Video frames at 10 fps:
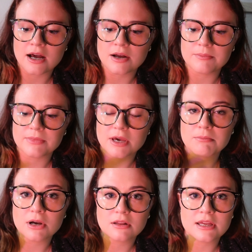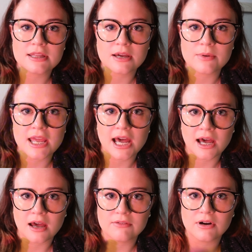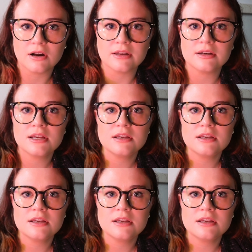a booklet that we have on